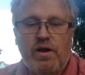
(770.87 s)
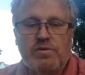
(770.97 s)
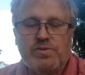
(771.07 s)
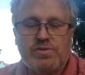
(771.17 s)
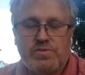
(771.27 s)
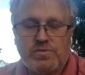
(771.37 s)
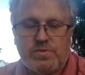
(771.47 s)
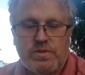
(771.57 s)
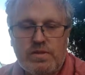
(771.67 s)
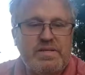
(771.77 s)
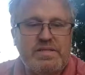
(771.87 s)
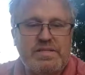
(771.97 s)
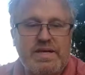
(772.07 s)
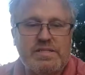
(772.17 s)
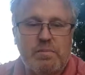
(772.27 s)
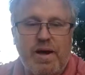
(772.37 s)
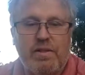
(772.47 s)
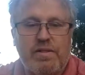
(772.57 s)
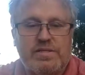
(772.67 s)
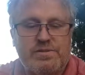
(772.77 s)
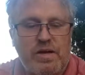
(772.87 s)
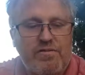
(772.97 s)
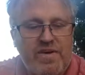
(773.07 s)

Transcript: there's gives me these things about these